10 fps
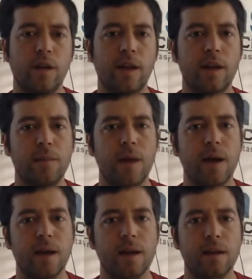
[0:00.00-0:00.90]
They came
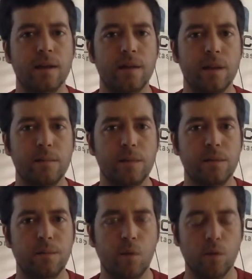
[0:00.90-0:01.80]
back and they
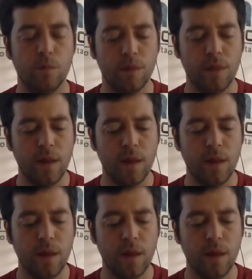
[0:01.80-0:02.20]
beat Bournemouth,